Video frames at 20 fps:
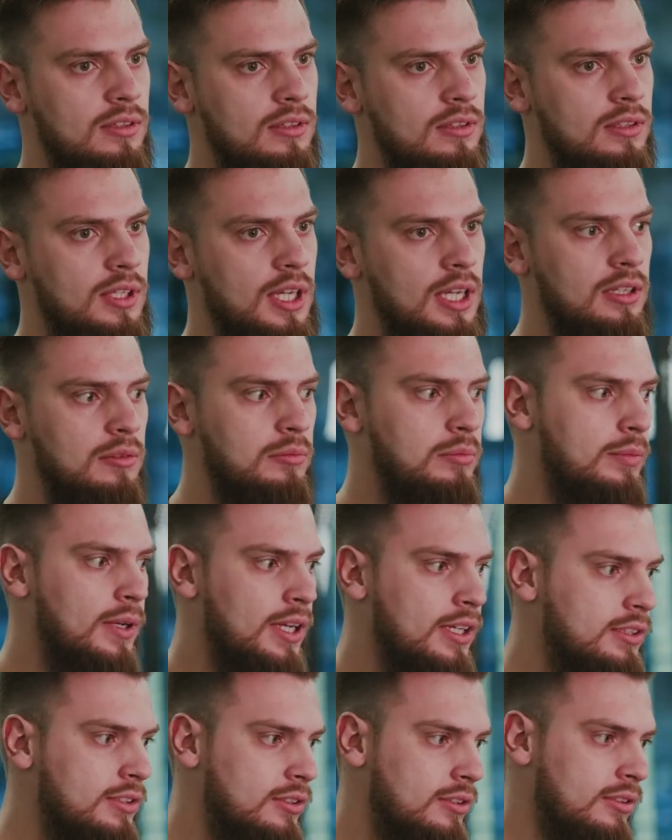And
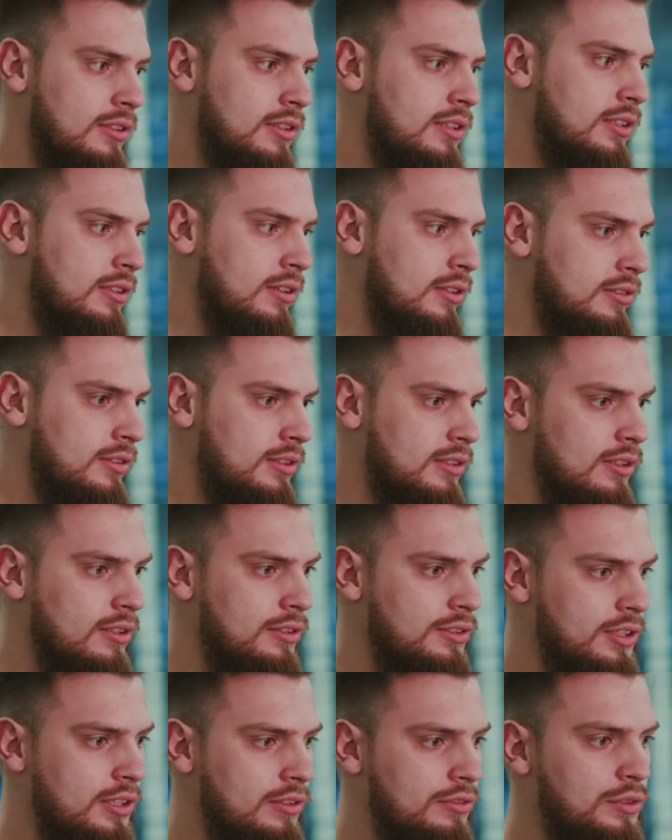based
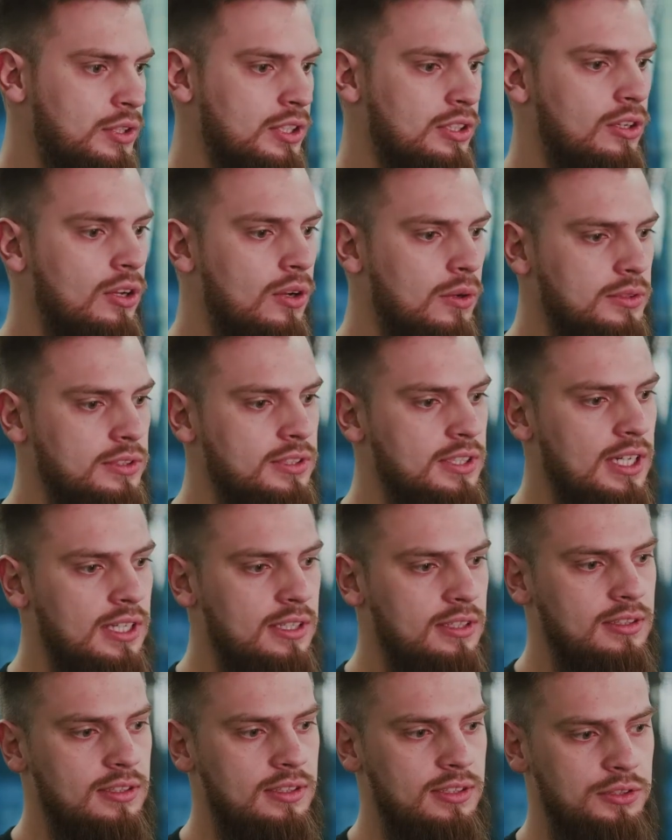on different goals
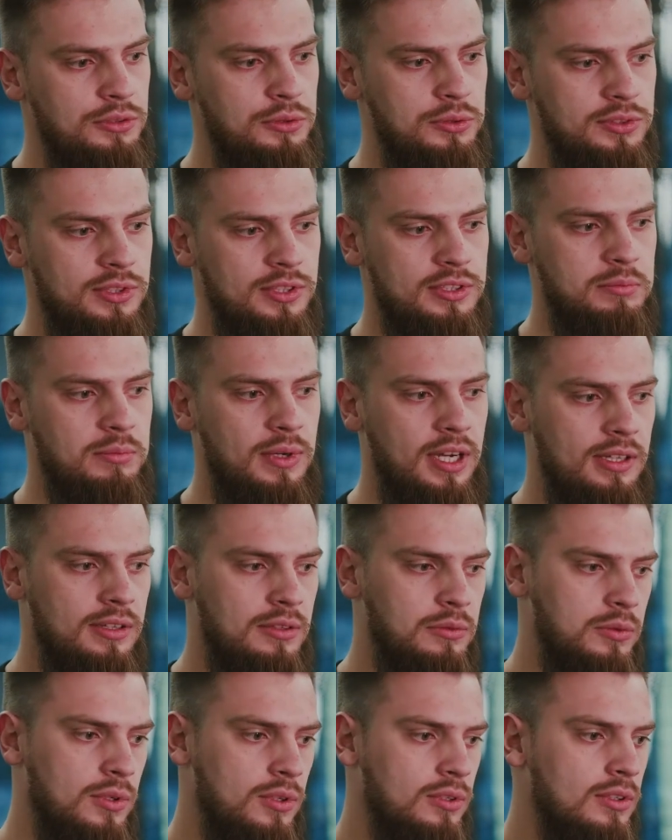that the users might
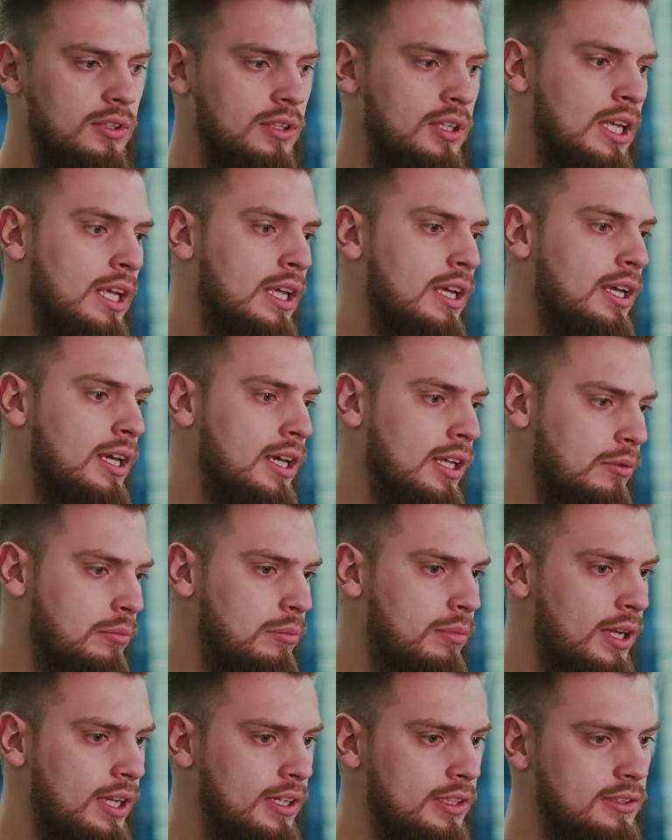want, and
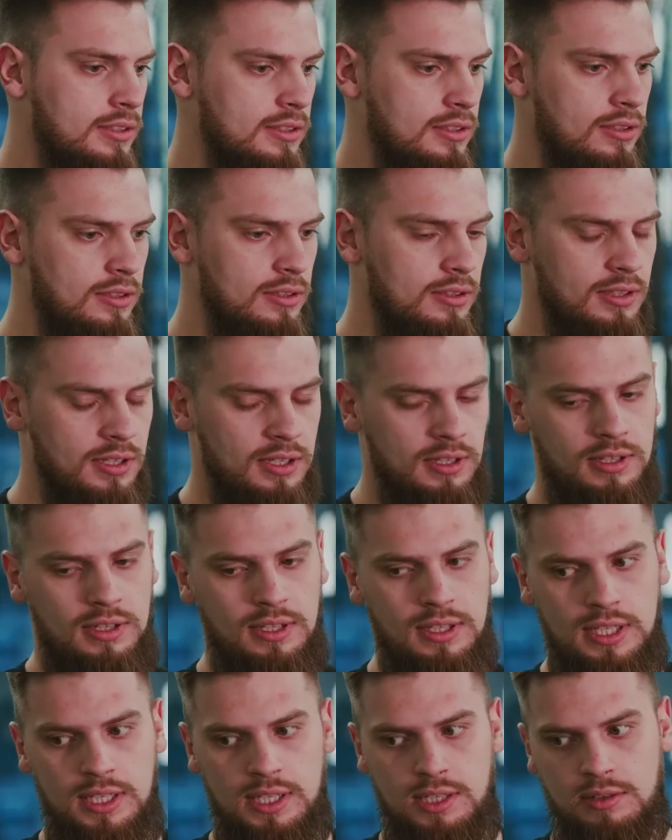based on
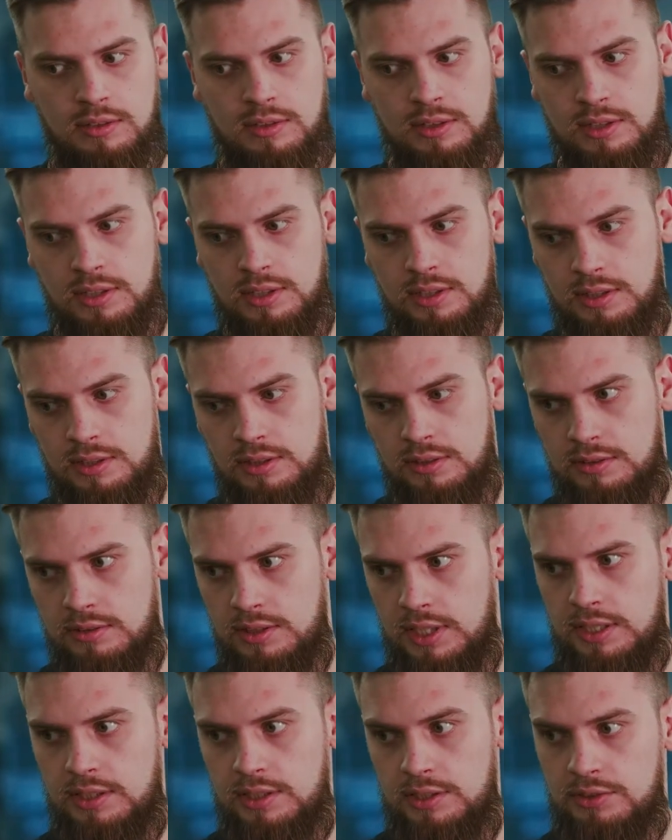
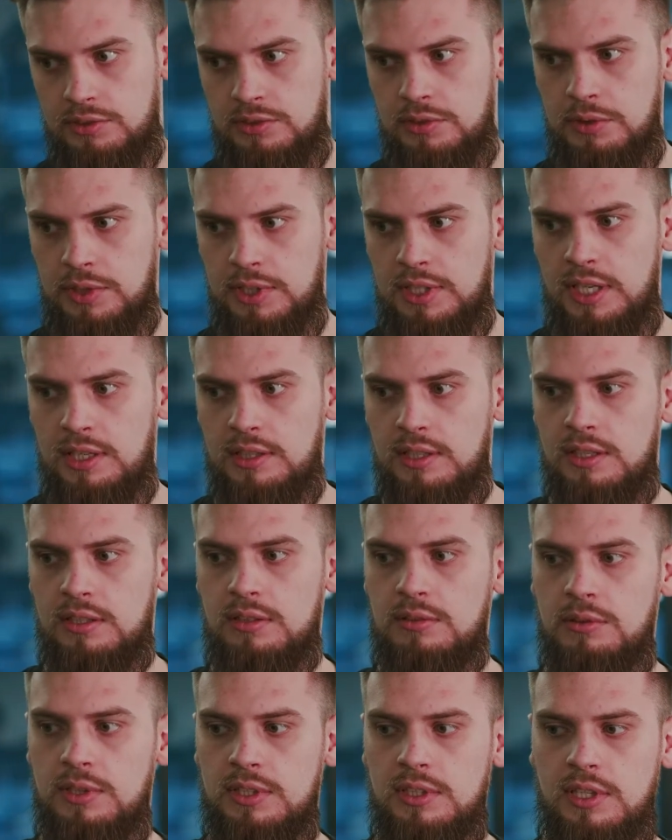historic data,
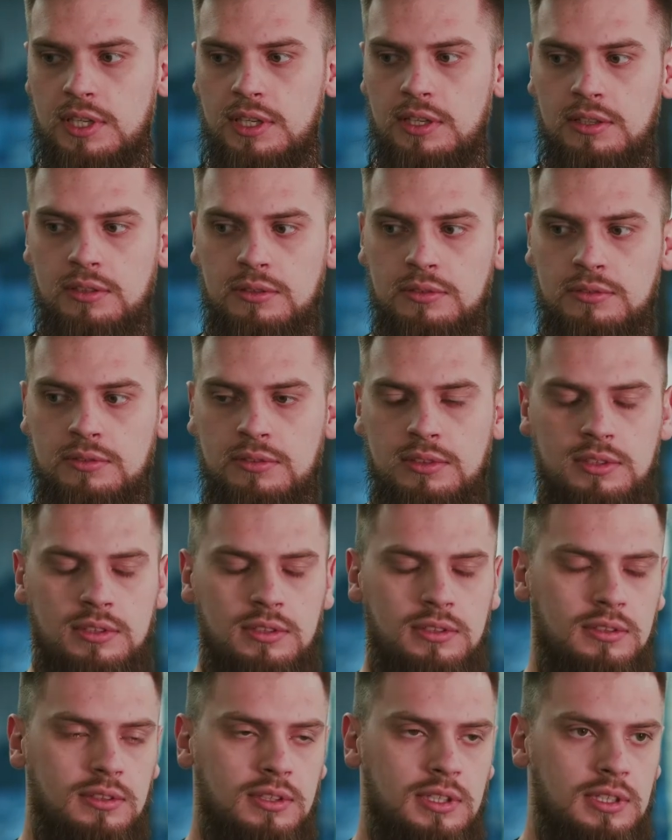what kind of
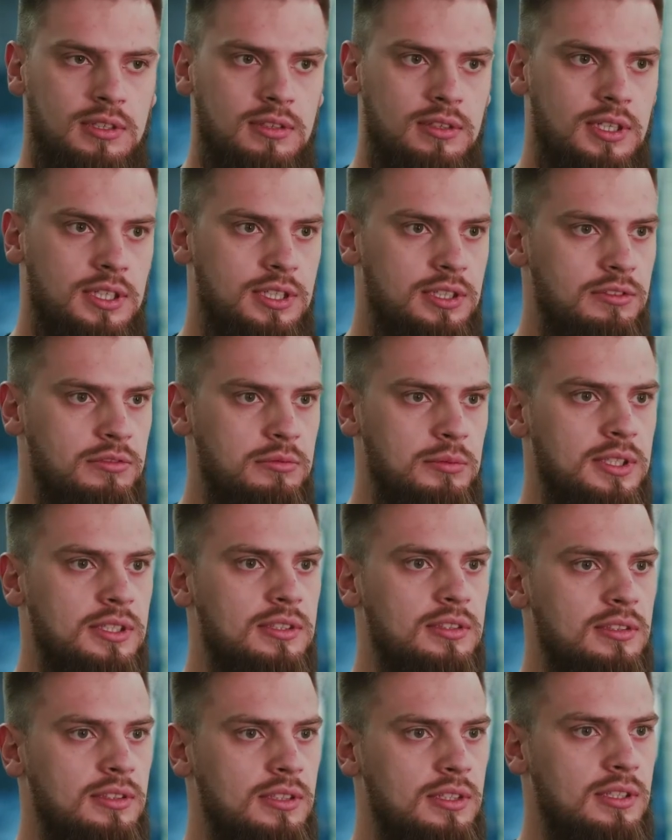
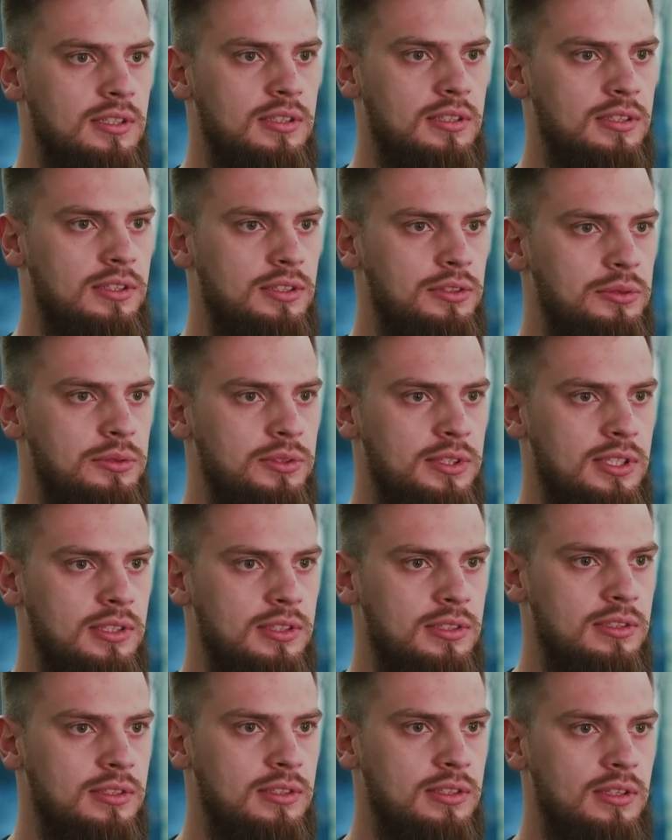achievements the
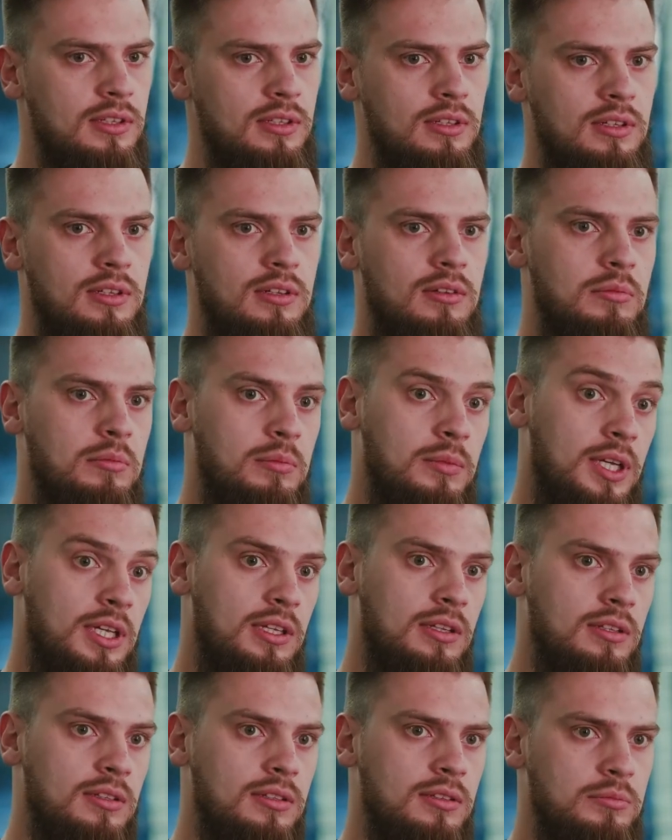users
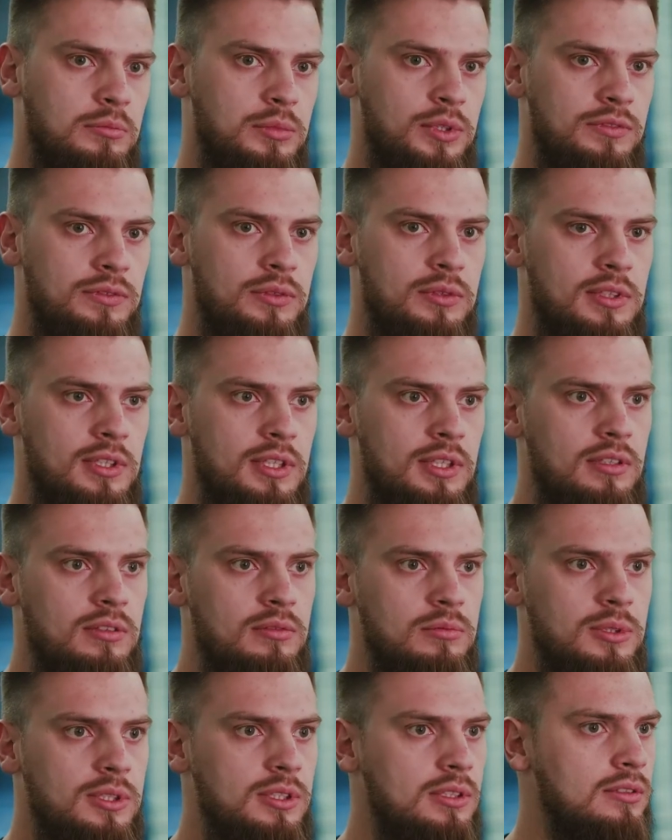made previously,
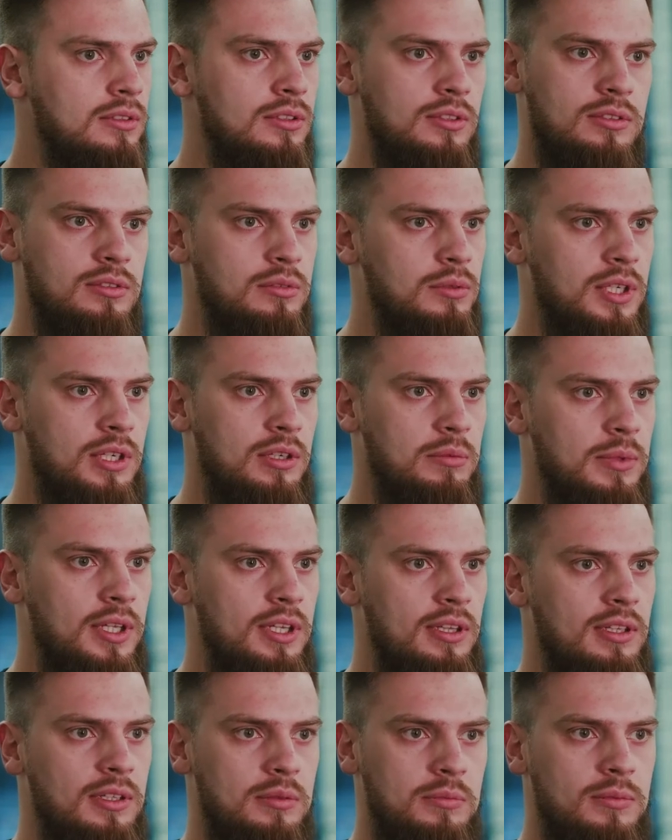we just
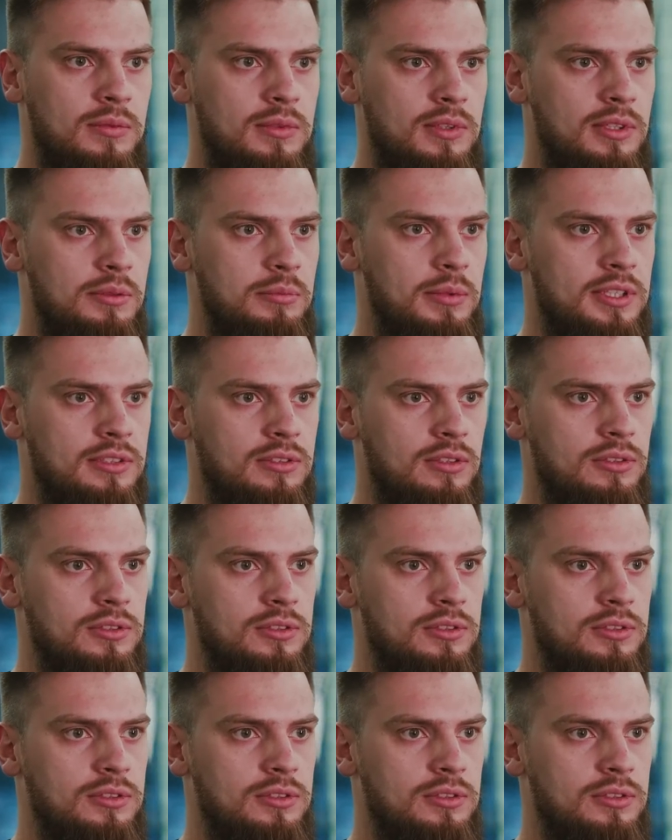recommend them the best course